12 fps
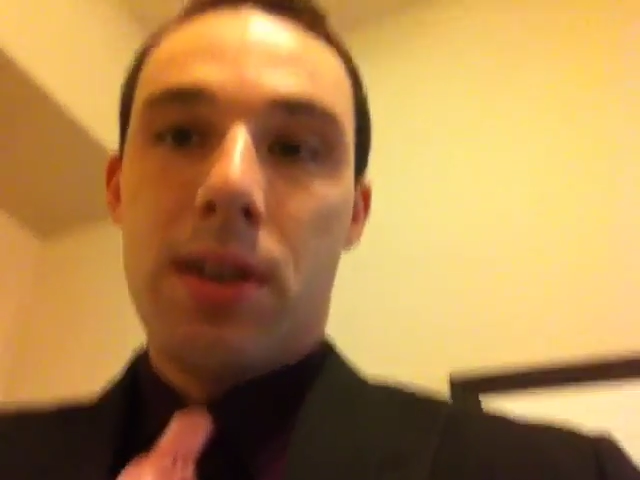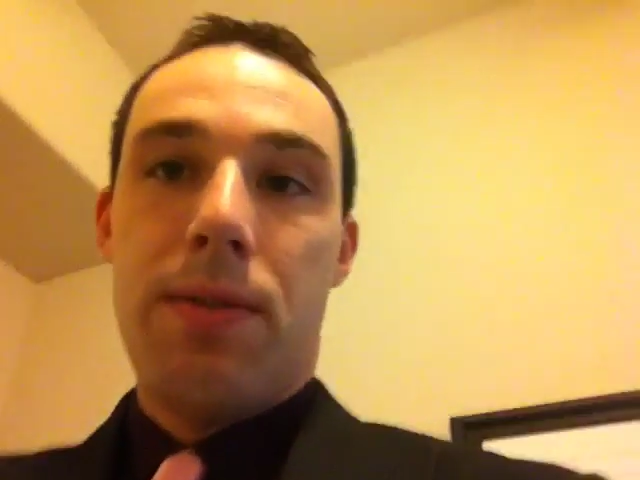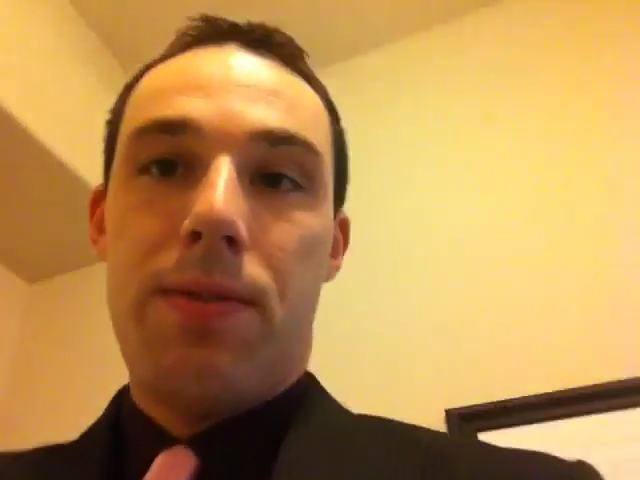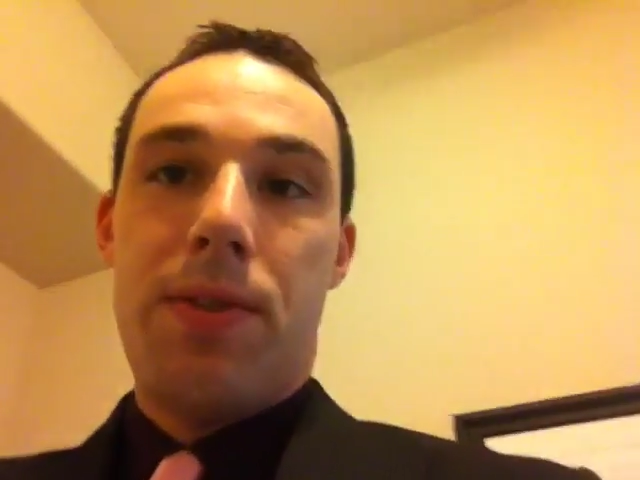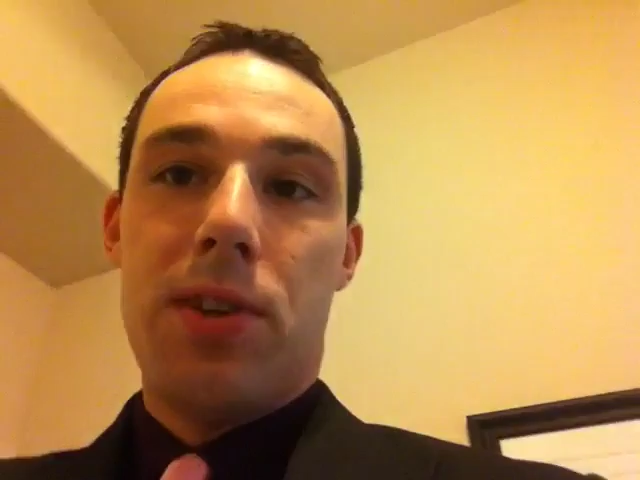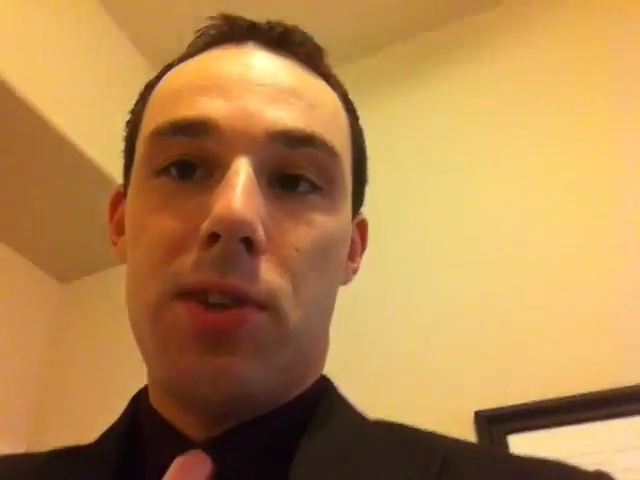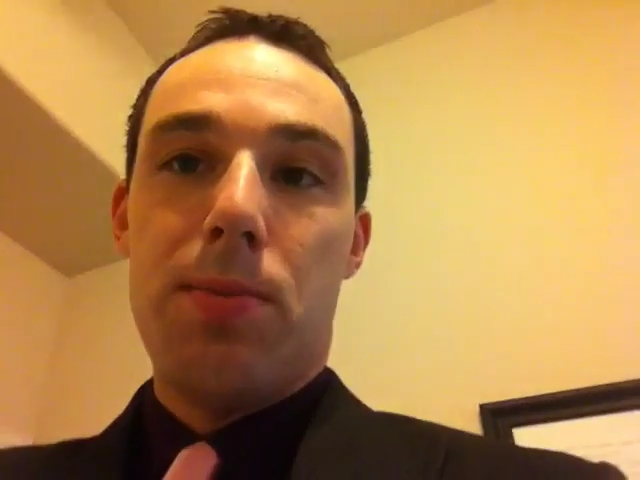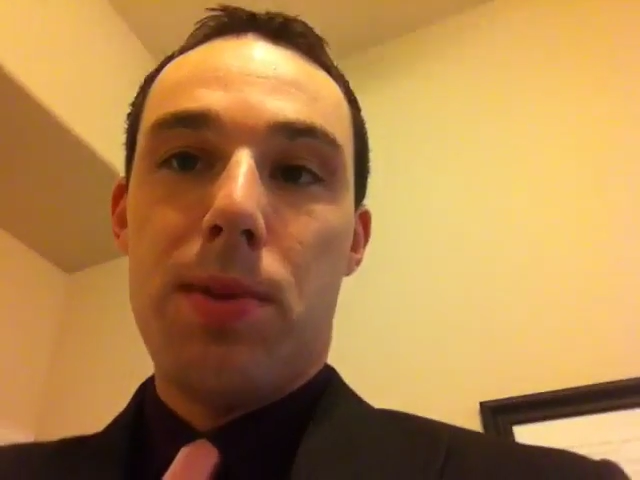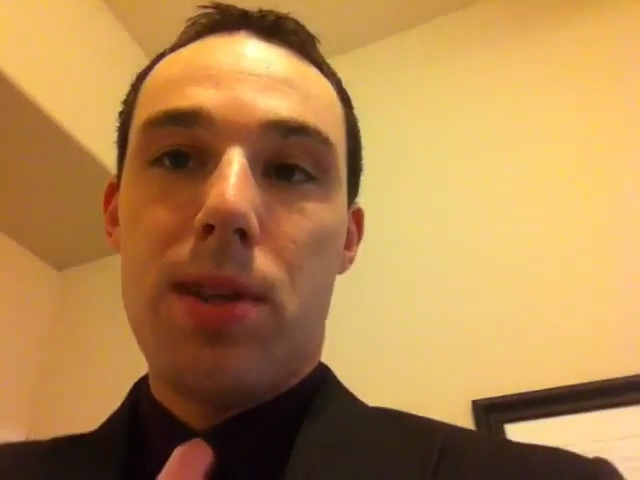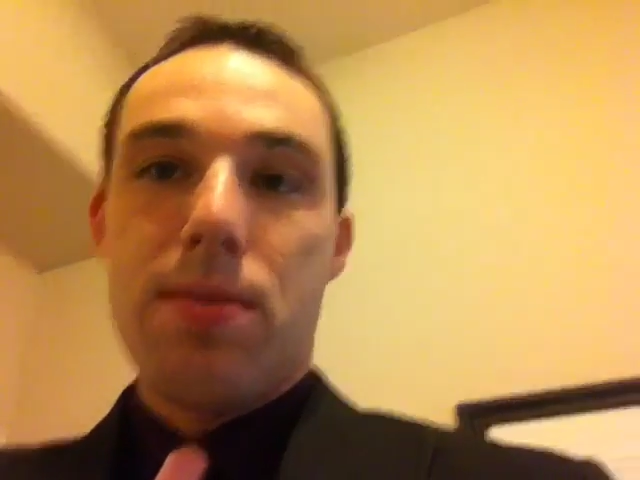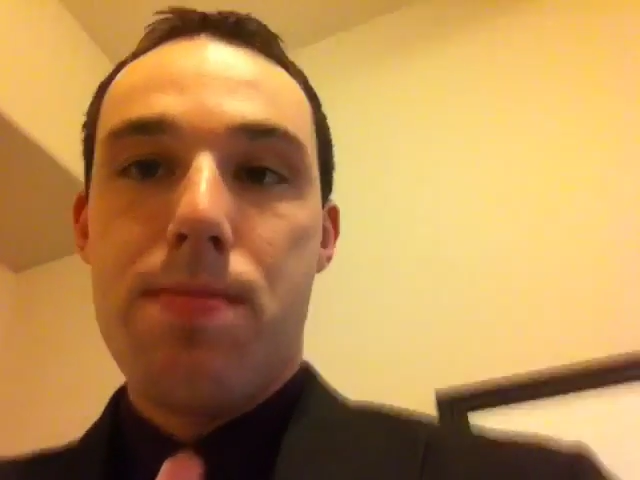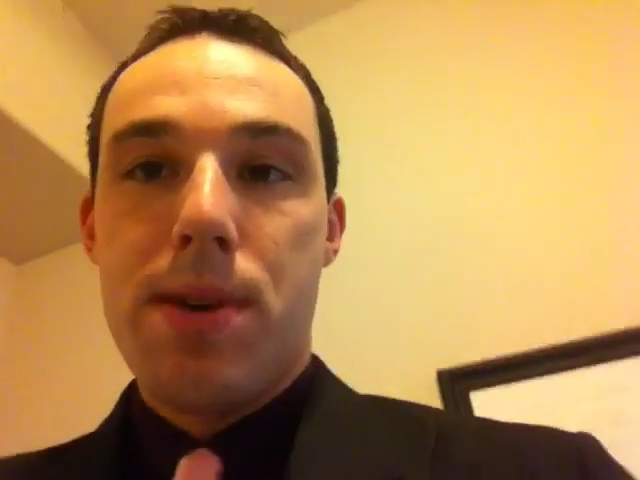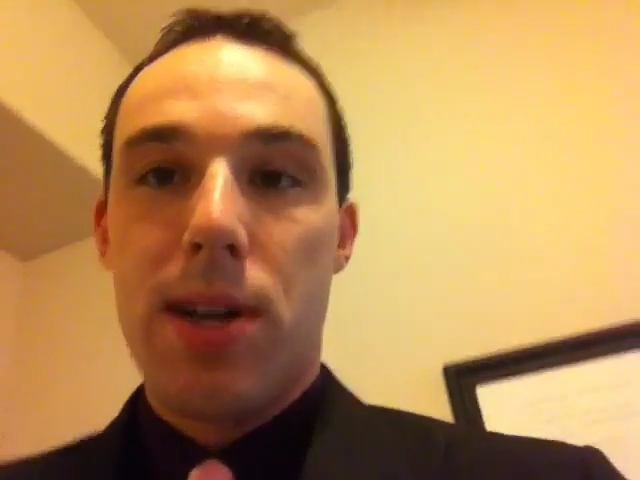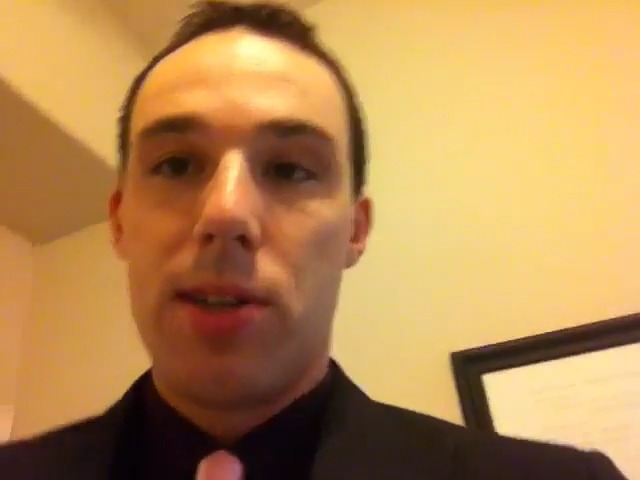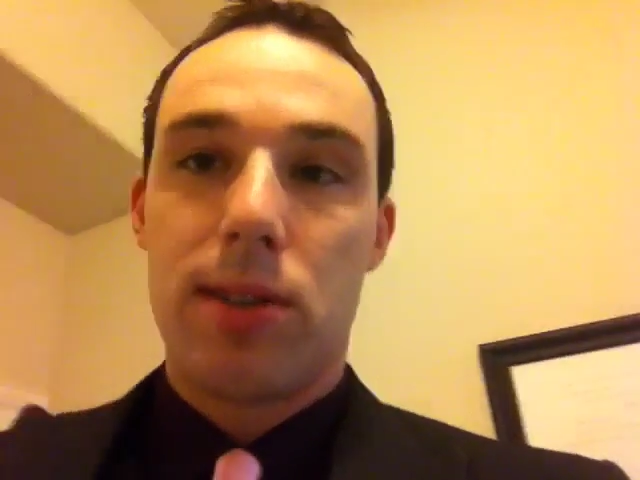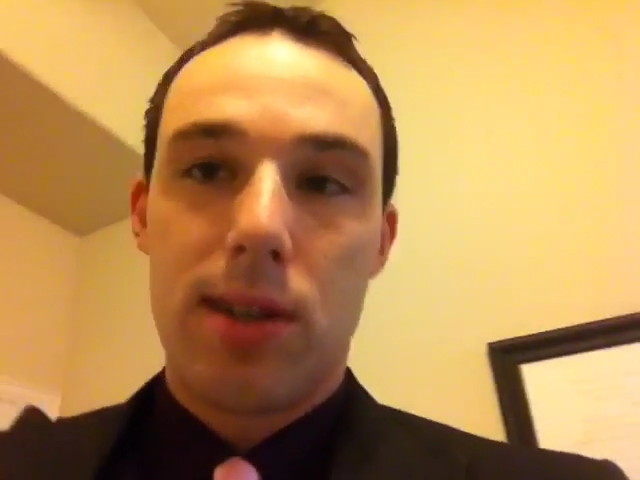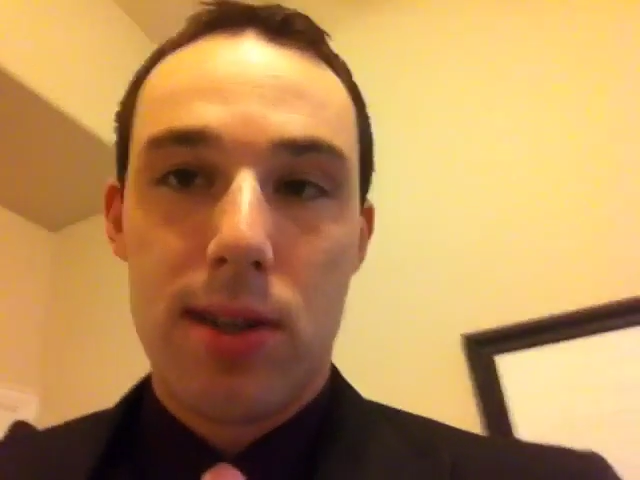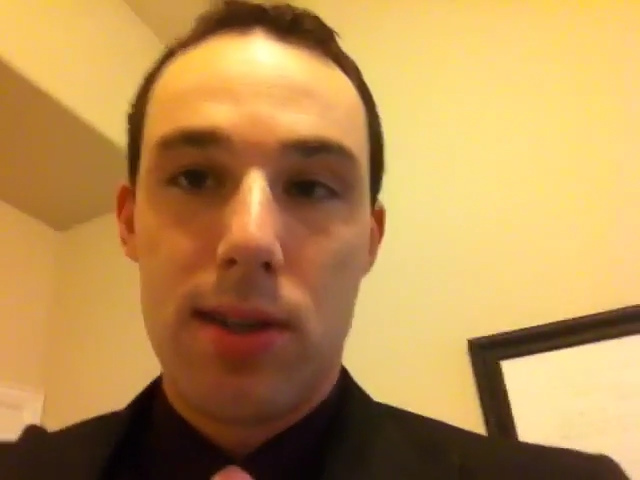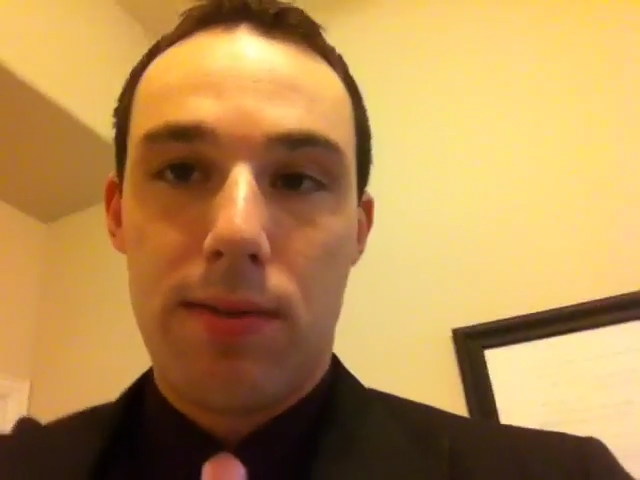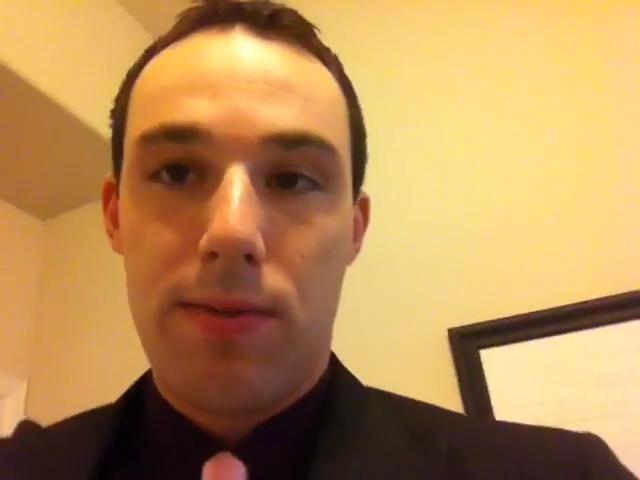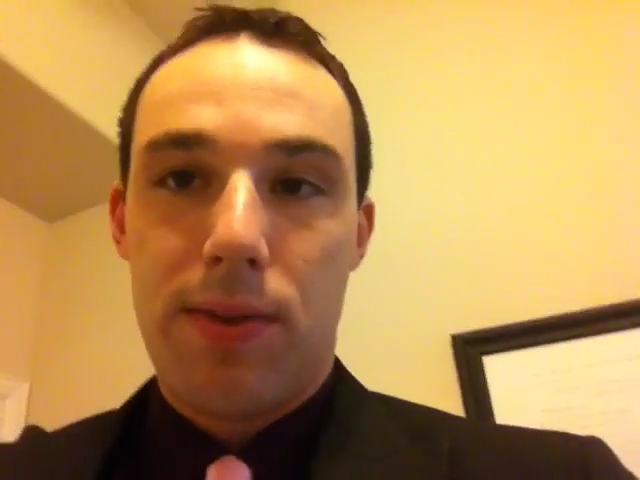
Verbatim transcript: It fits me the best because it